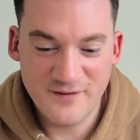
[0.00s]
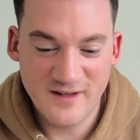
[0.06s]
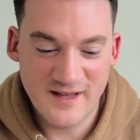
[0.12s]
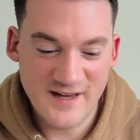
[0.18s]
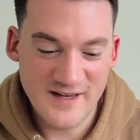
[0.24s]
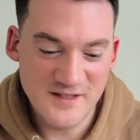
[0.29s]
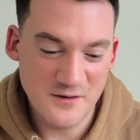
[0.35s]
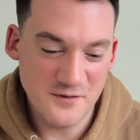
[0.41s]
after
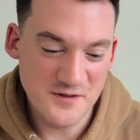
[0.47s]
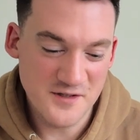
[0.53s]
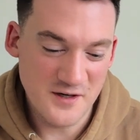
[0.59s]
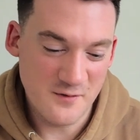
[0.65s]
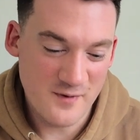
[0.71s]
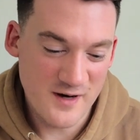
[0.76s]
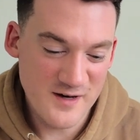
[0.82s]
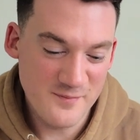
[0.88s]
that is
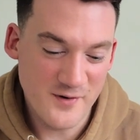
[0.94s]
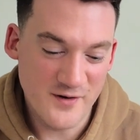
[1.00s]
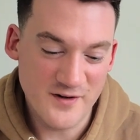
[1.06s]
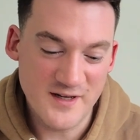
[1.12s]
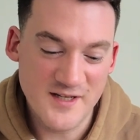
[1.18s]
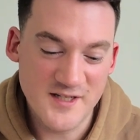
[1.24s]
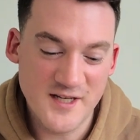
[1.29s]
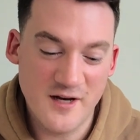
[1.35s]
also a wide
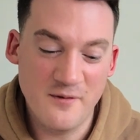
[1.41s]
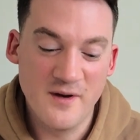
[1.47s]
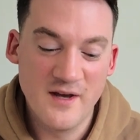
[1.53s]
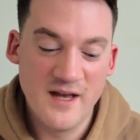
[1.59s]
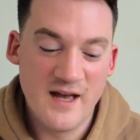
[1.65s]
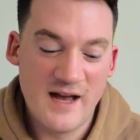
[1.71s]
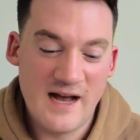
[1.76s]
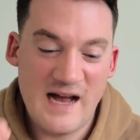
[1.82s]
body. So
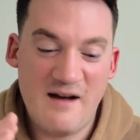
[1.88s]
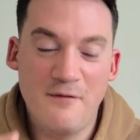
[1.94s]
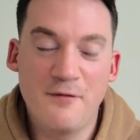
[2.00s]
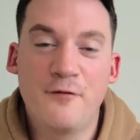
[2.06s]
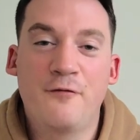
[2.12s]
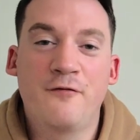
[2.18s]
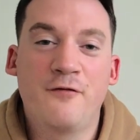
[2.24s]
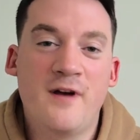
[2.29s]
out
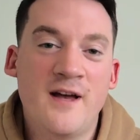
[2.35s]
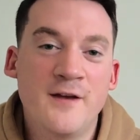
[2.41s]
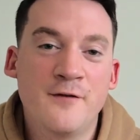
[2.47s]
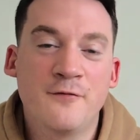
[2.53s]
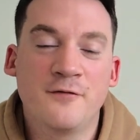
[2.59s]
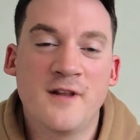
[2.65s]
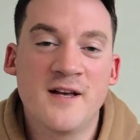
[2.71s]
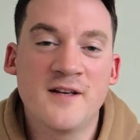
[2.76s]
of the
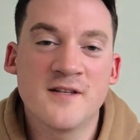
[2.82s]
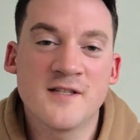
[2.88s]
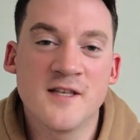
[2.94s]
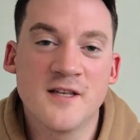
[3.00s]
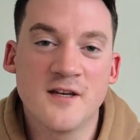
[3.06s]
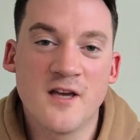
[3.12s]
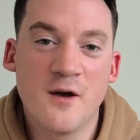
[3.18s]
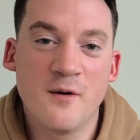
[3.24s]
5
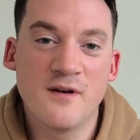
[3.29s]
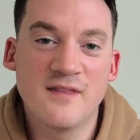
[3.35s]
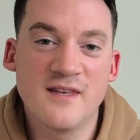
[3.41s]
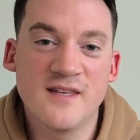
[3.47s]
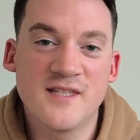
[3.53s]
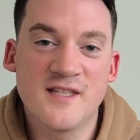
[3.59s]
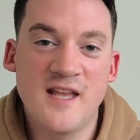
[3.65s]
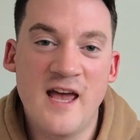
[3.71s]
flights that are
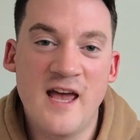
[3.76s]
going this